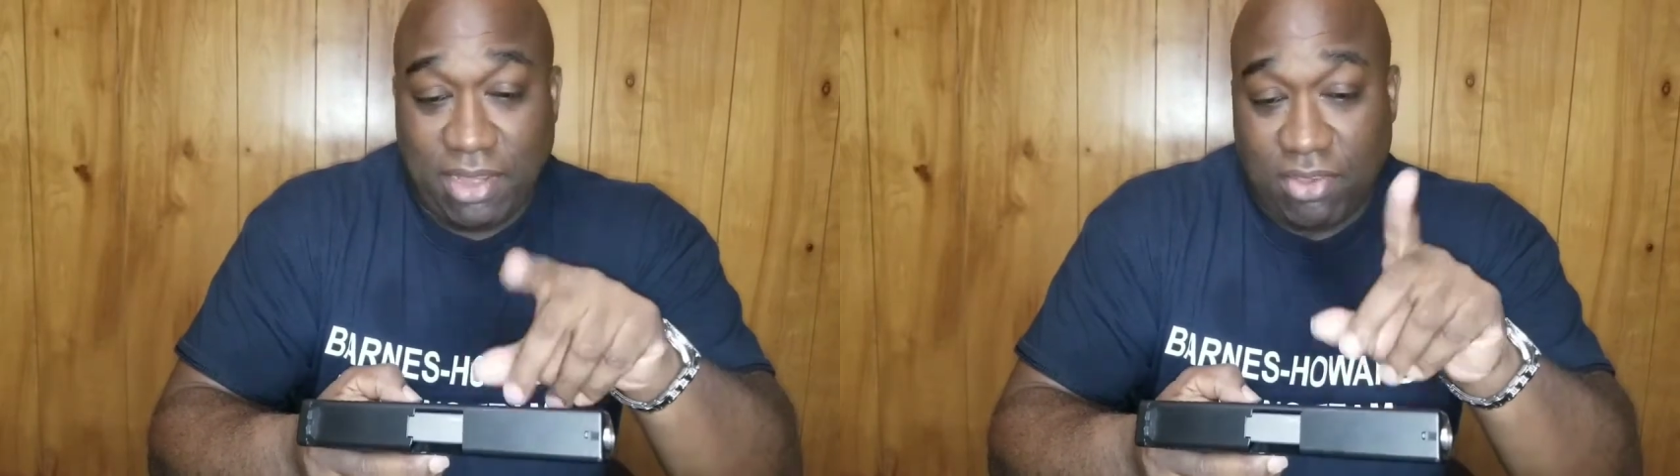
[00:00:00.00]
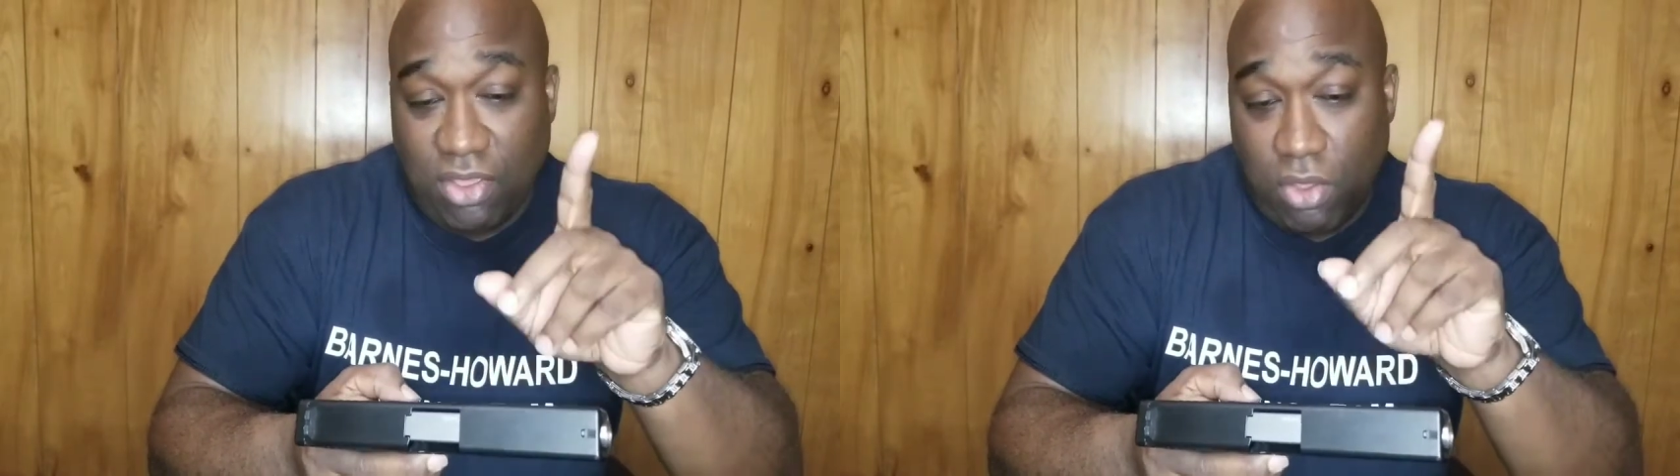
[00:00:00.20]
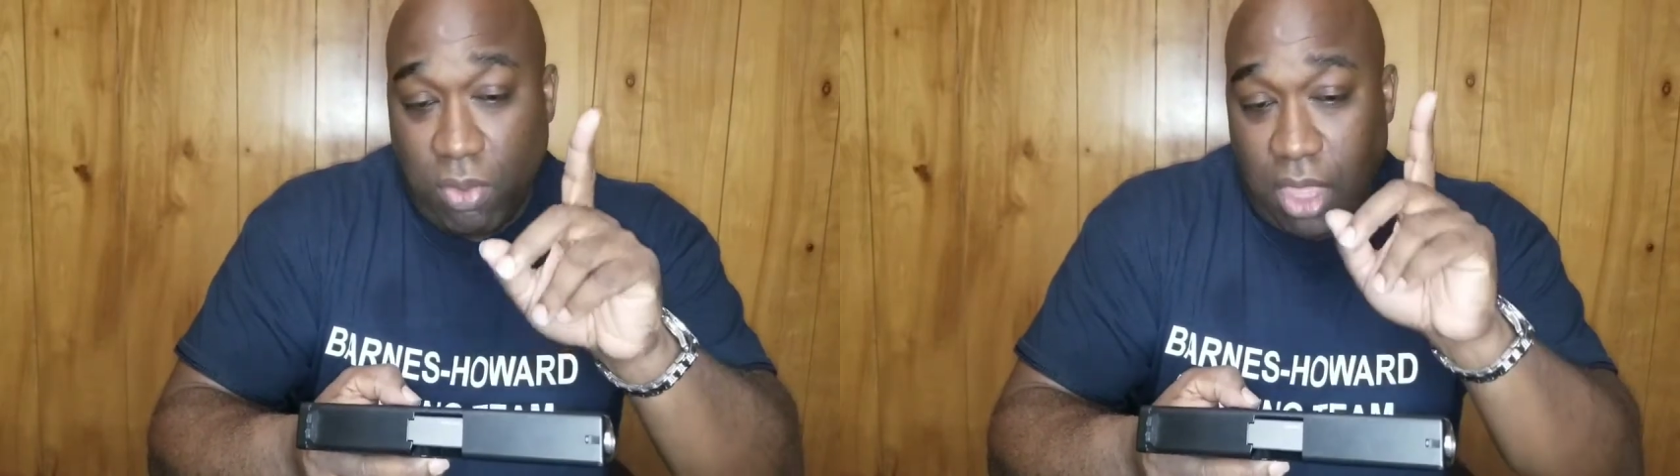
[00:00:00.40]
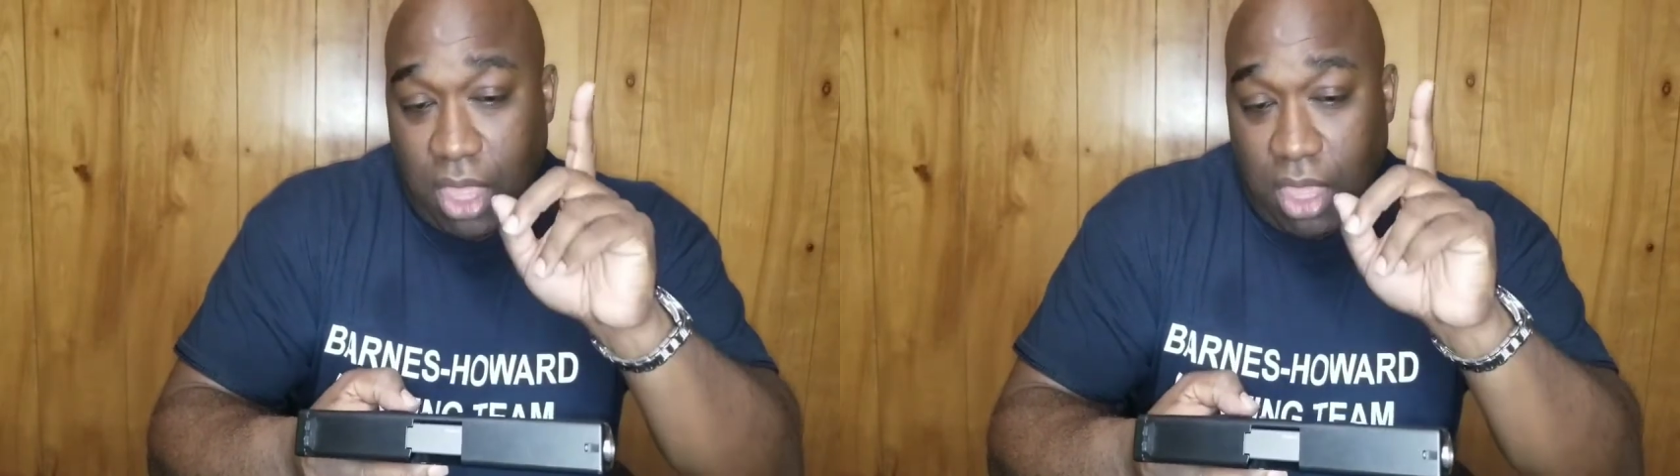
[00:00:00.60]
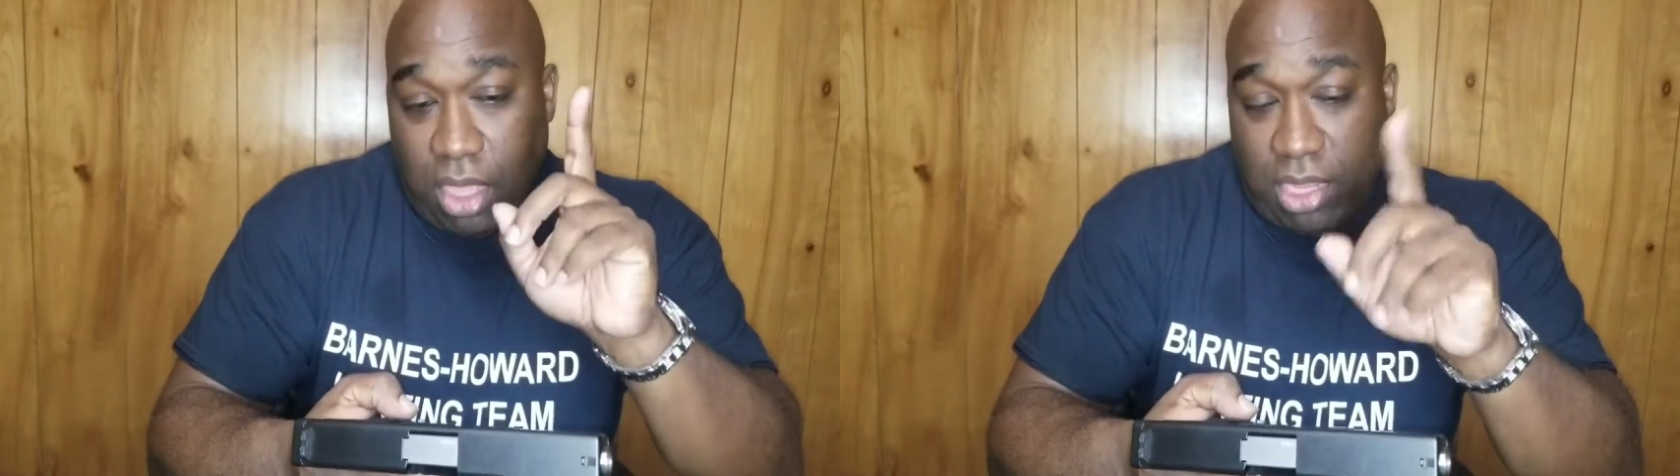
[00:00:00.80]
So
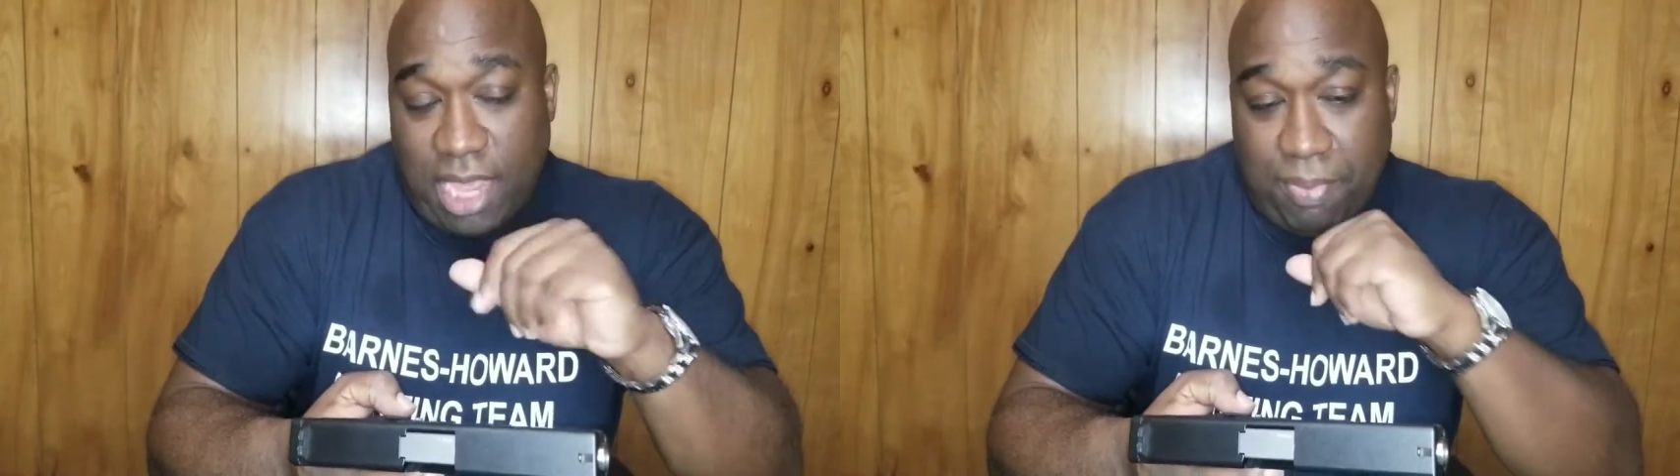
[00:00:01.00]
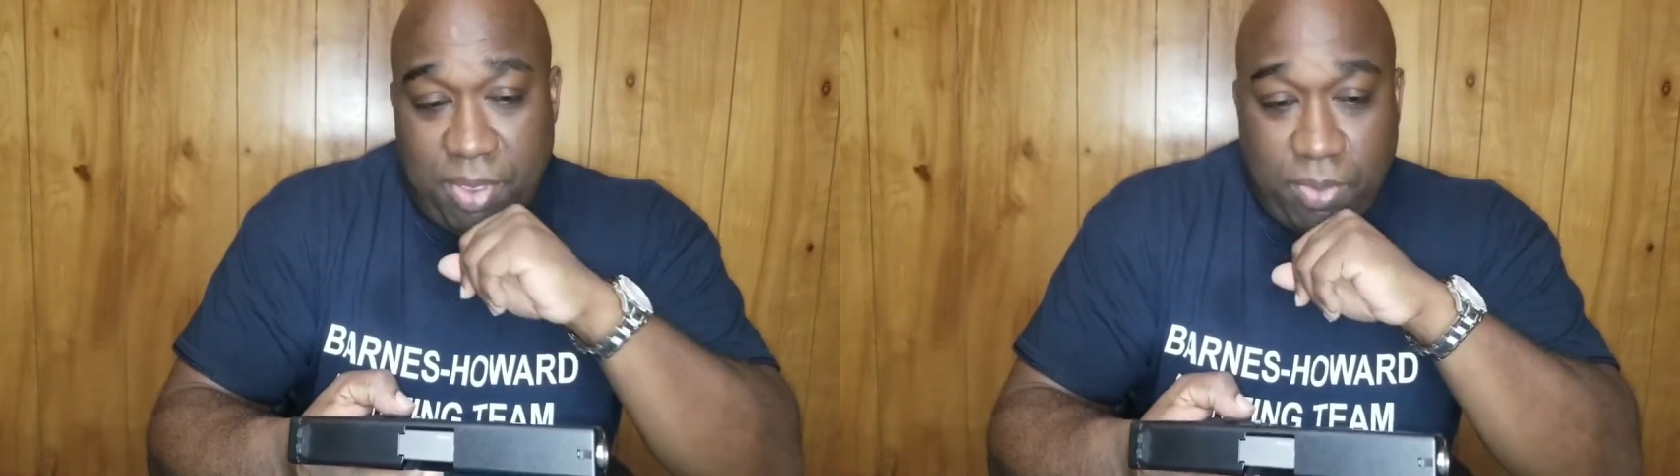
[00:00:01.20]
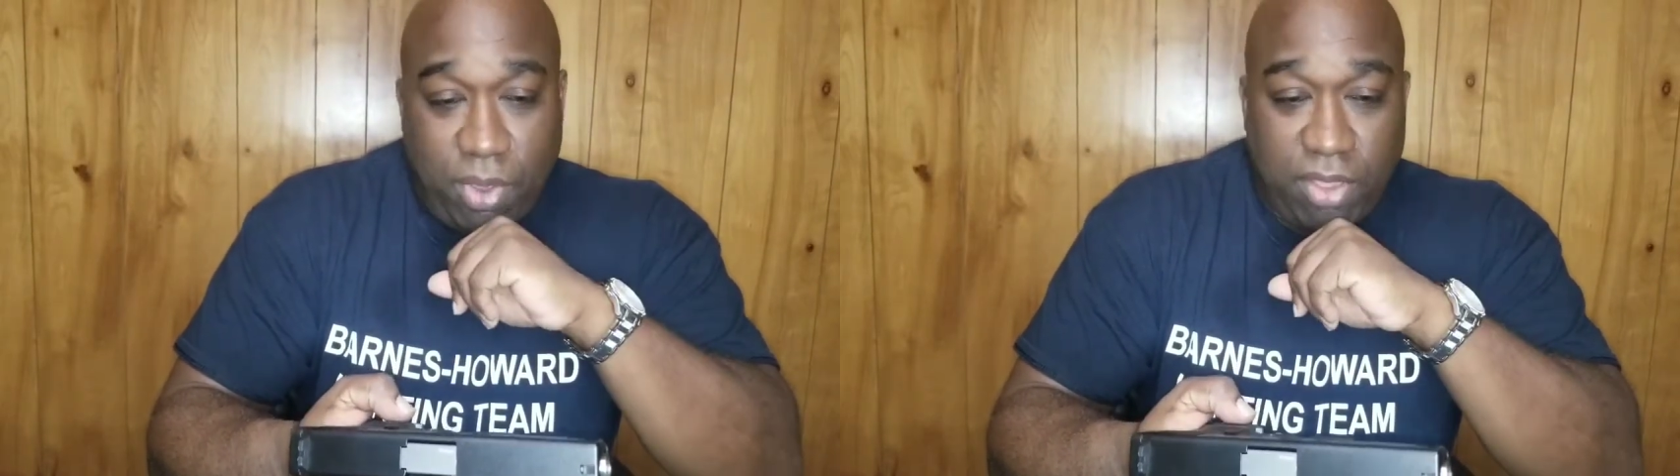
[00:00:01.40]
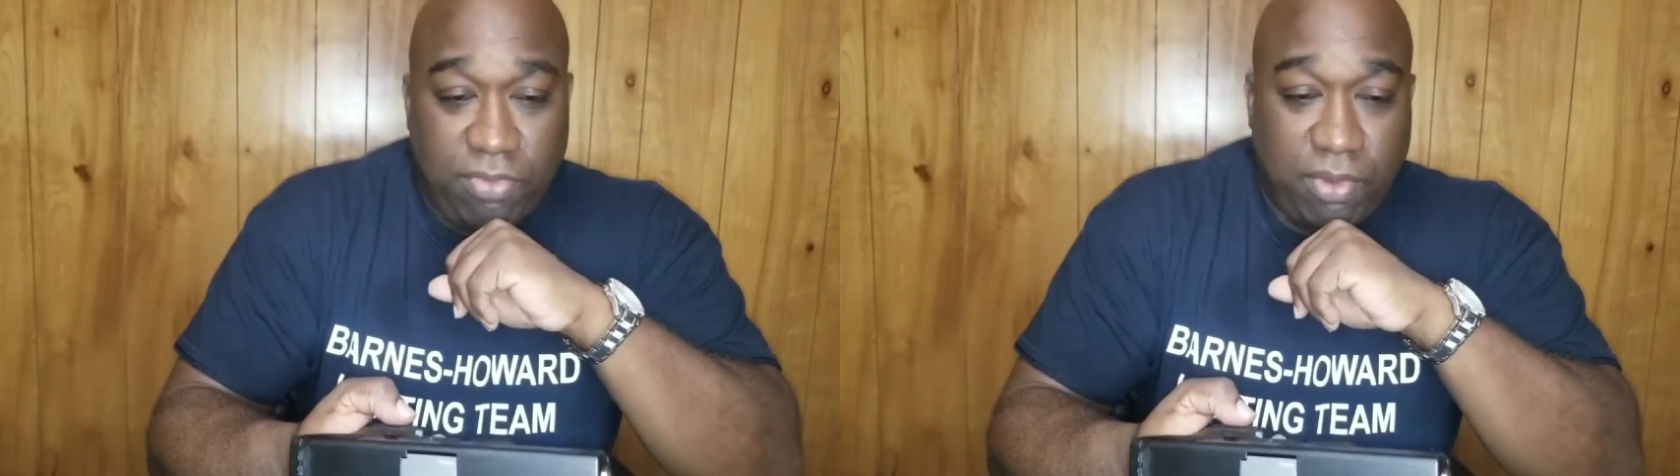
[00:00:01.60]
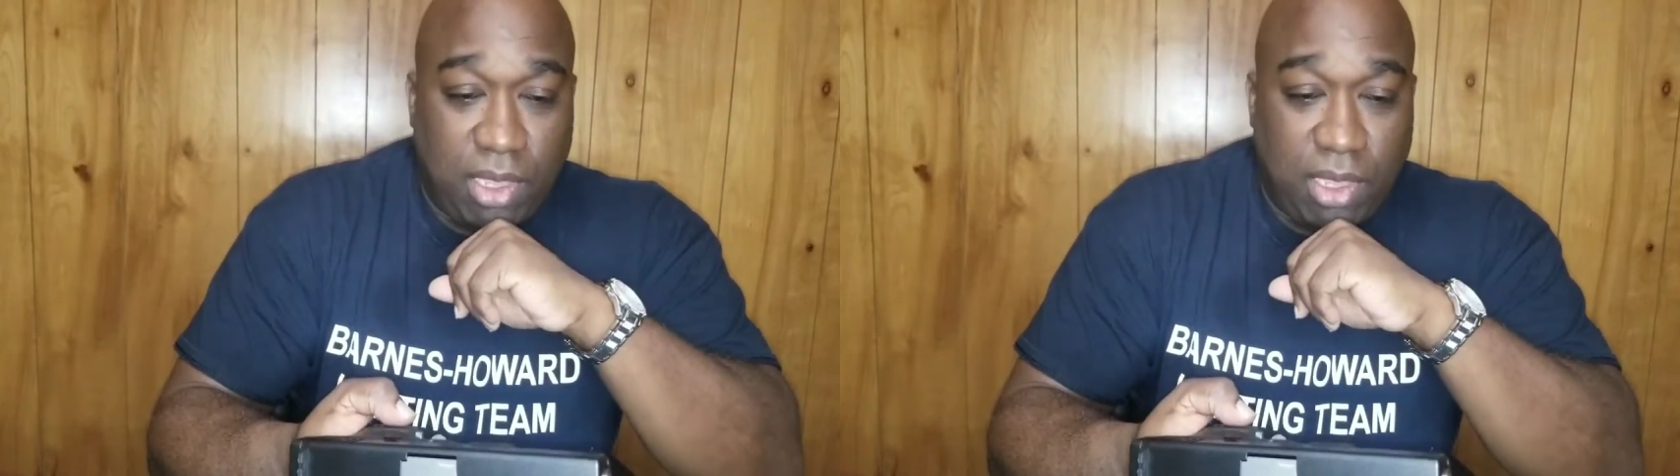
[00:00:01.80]
a lot of people have